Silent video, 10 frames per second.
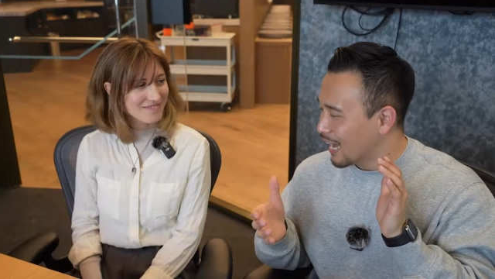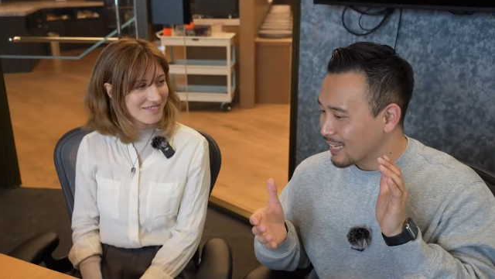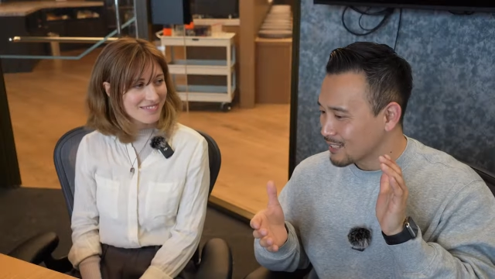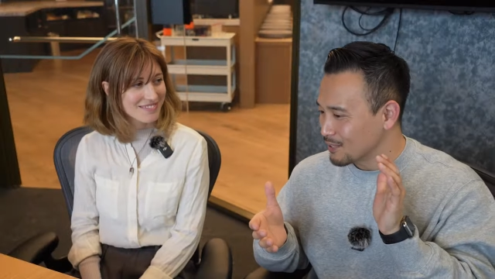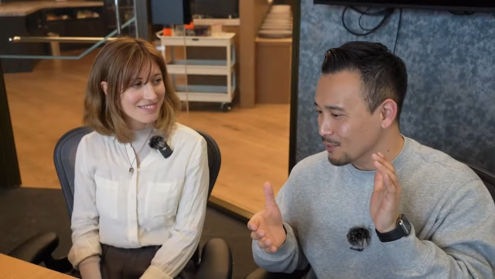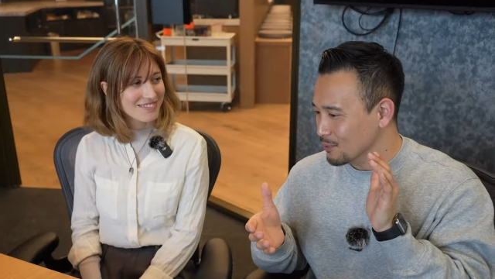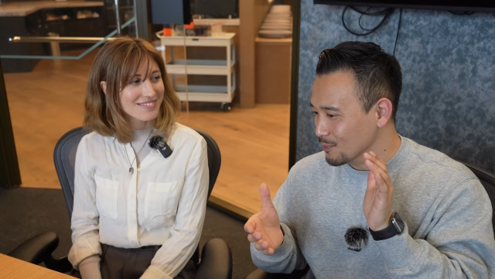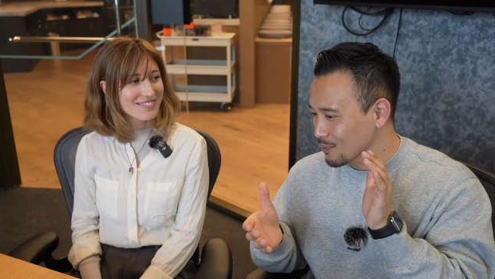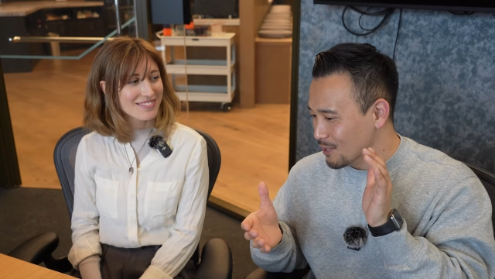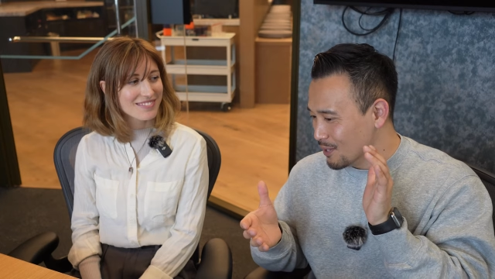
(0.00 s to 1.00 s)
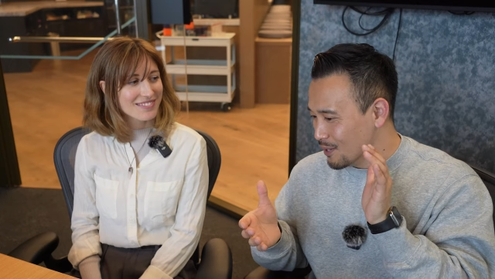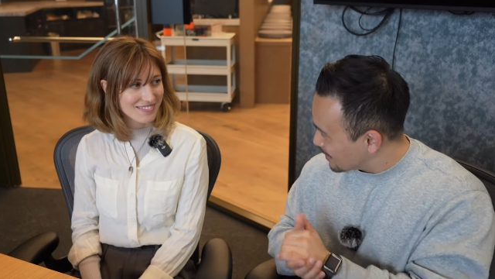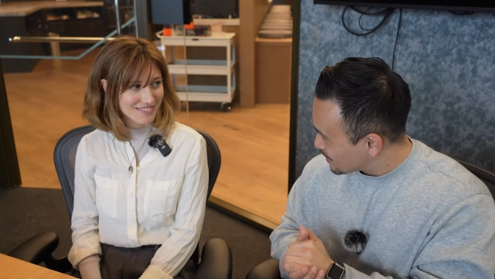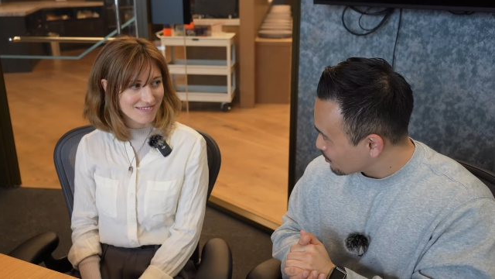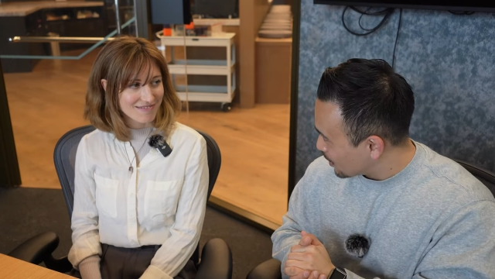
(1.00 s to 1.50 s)
Speaker 1: I want to ask you
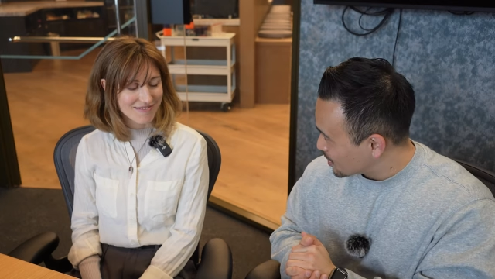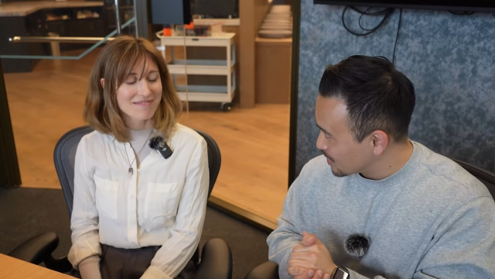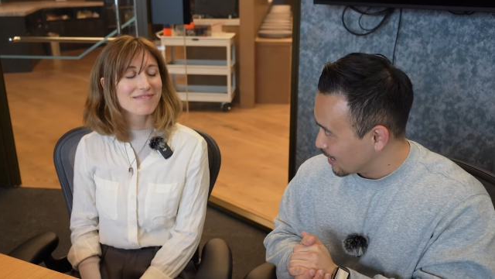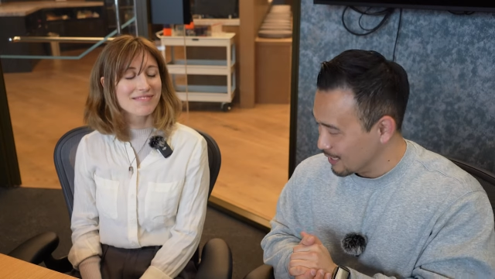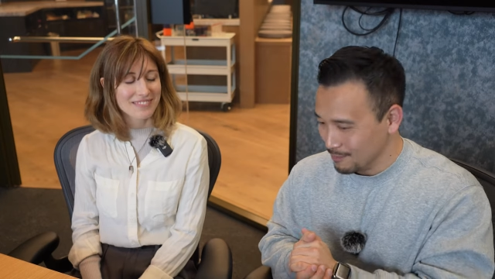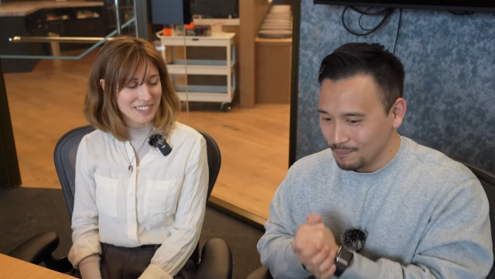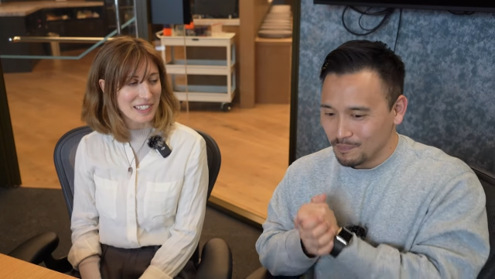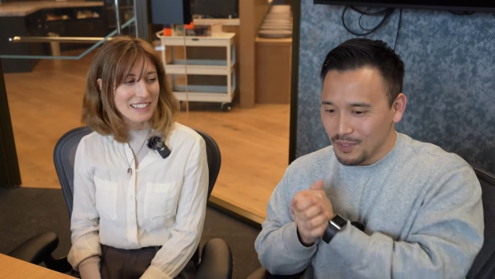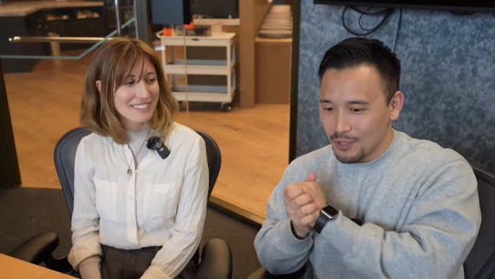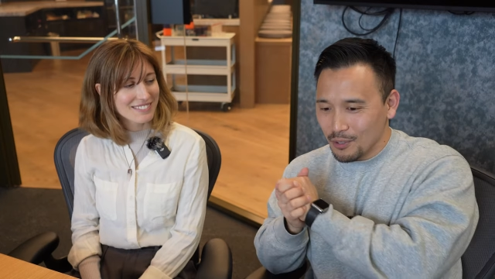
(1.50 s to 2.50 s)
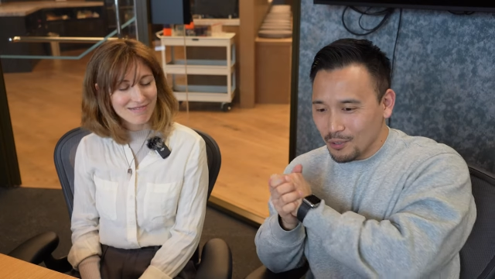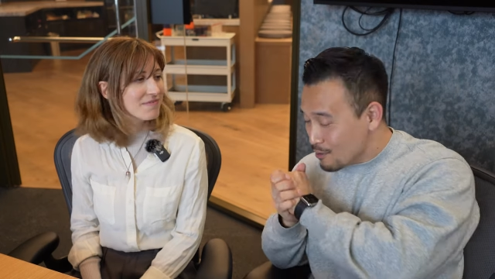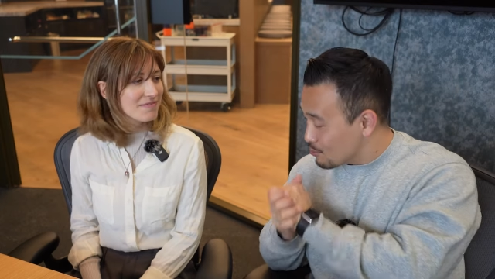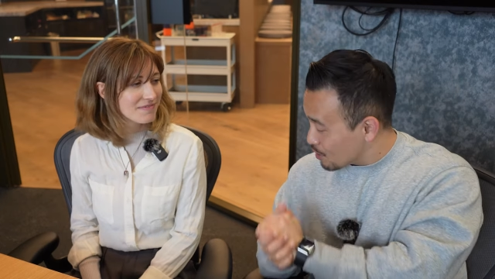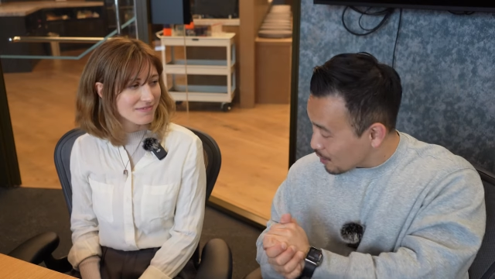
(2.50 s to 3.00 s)
one last question. Okay. If
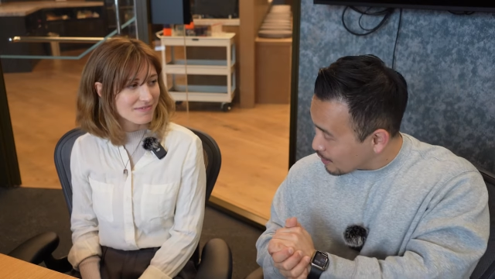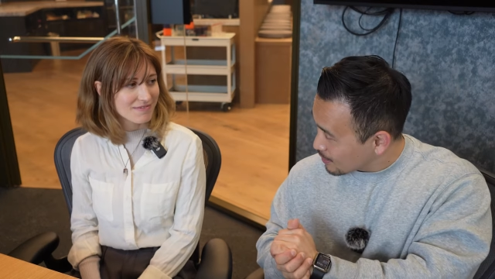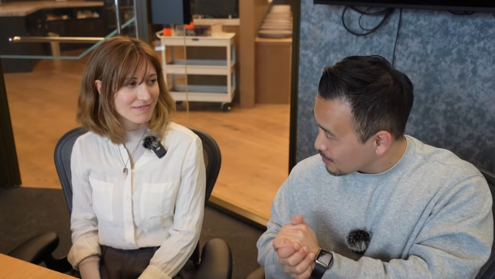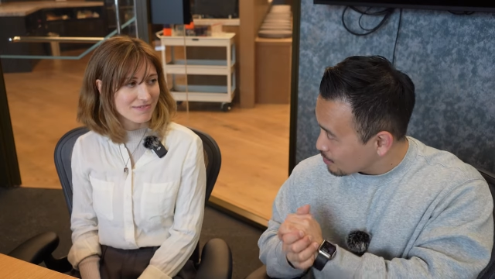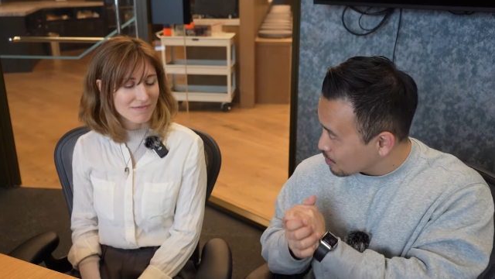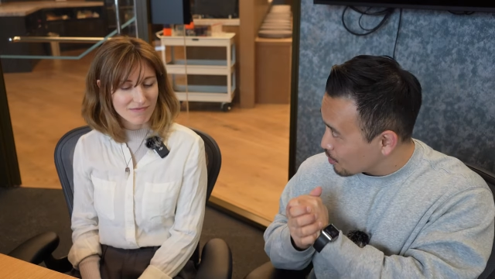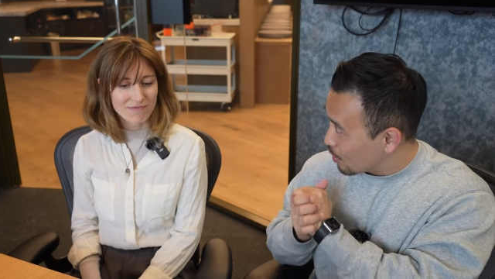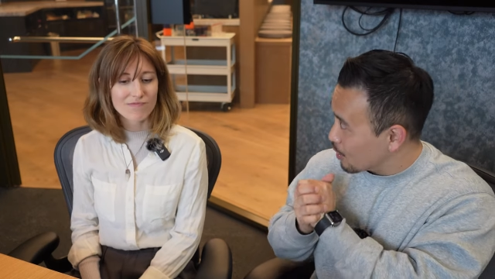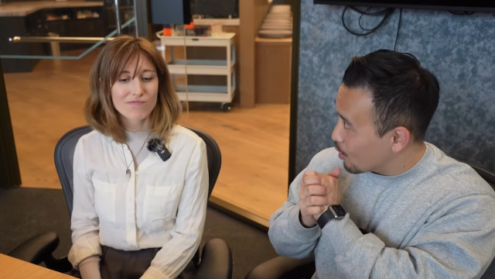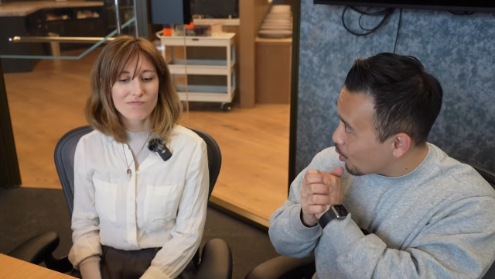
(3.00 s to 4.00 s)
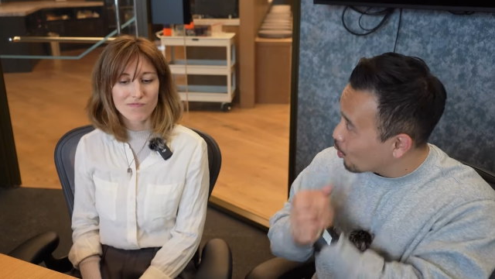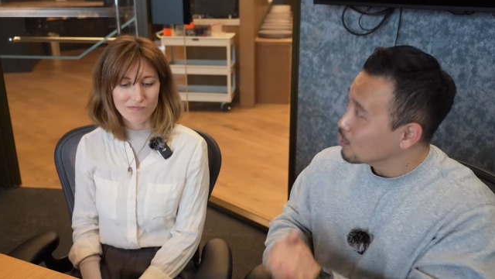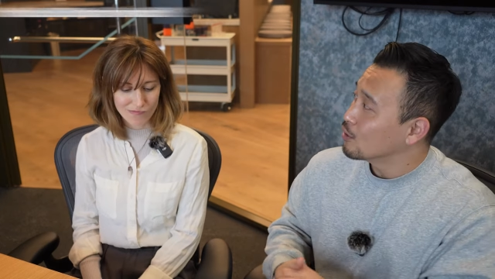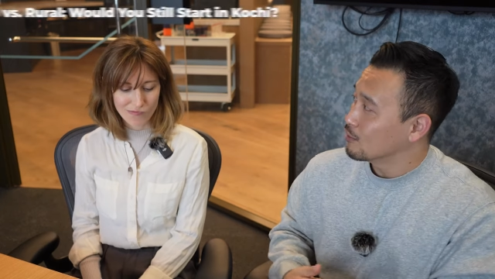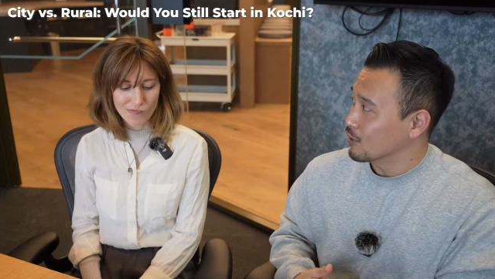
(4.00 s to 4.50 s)
you were to start
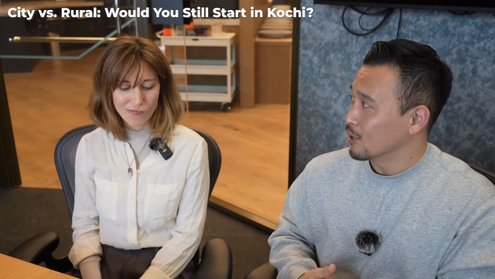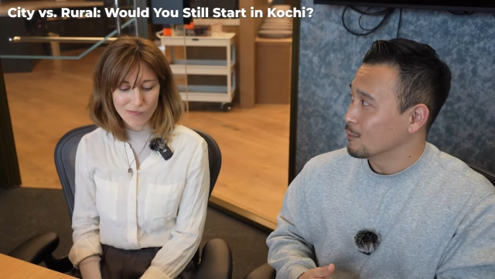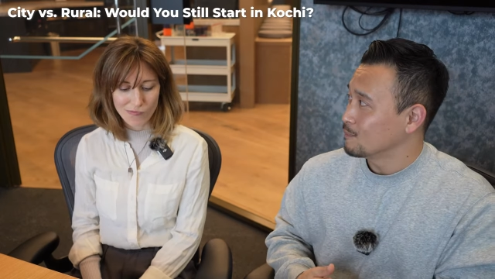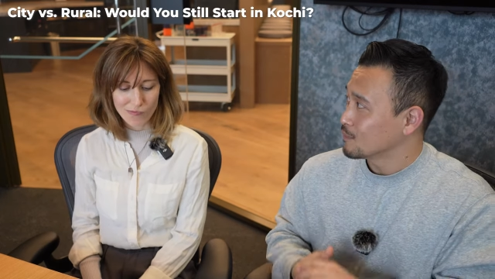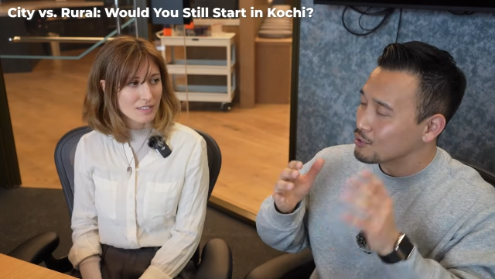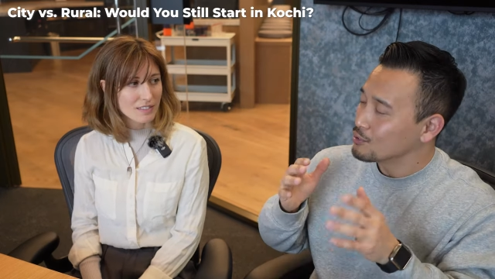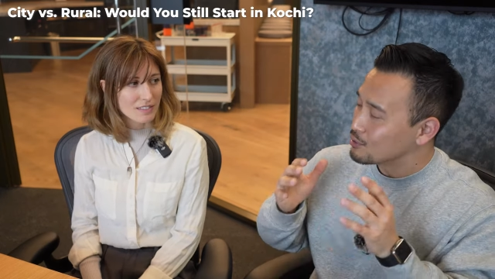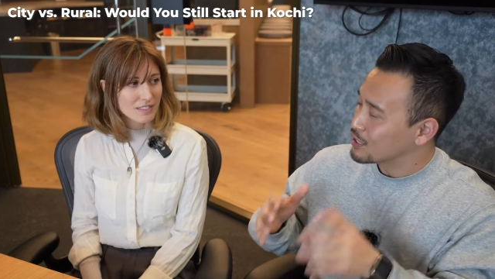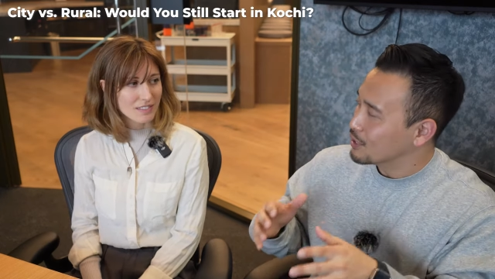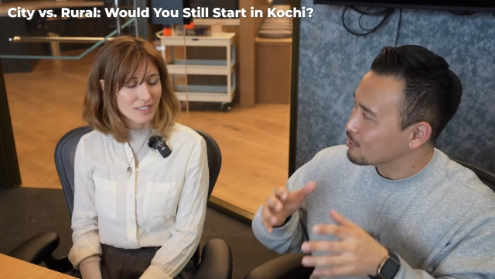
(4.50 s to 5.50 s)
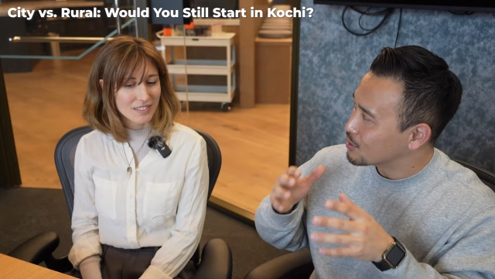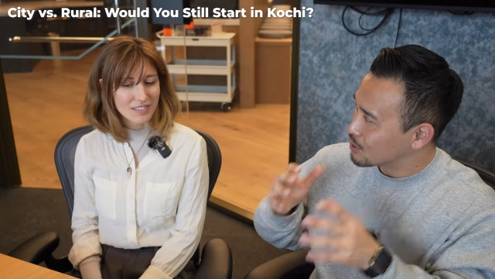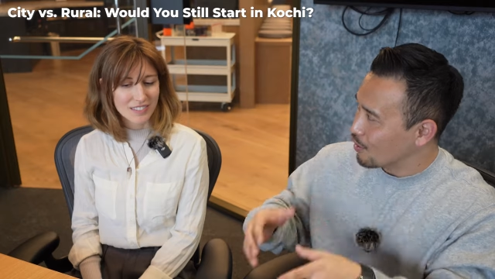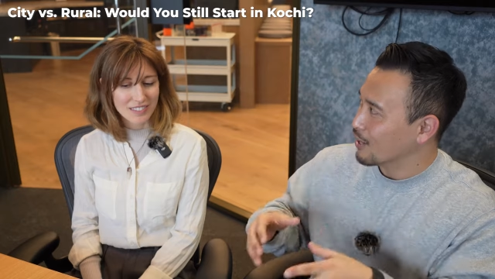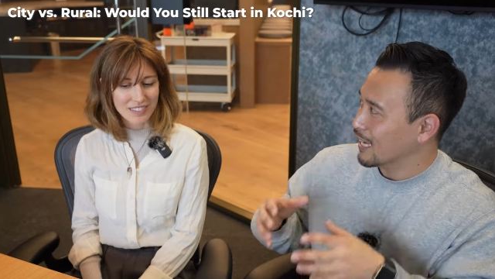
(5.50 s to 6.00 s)
all over, would you still
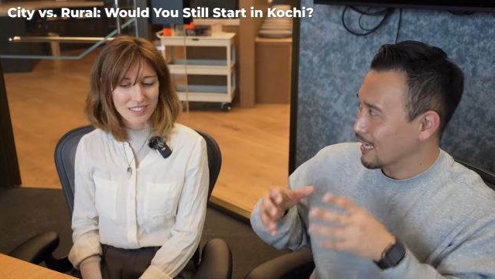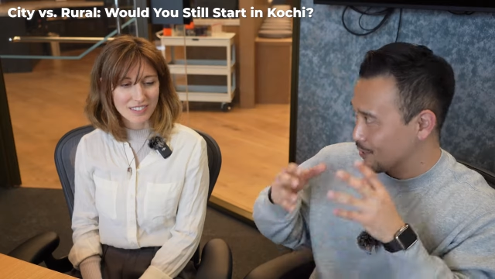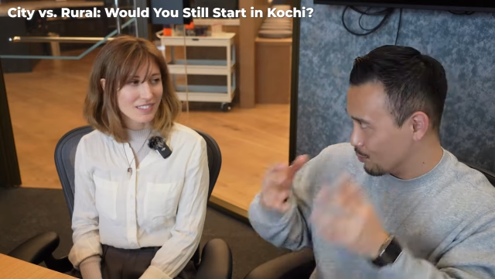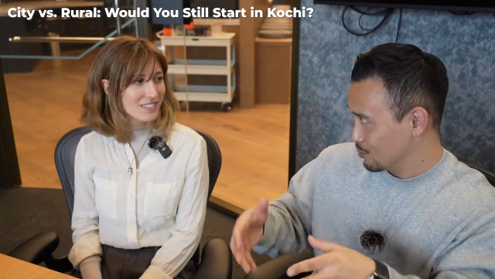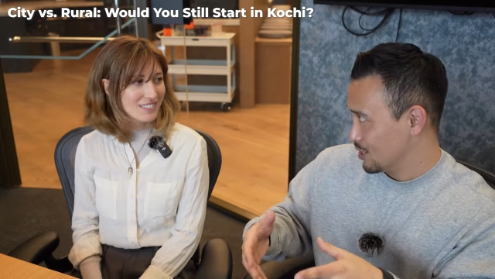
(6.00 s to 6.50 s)
start in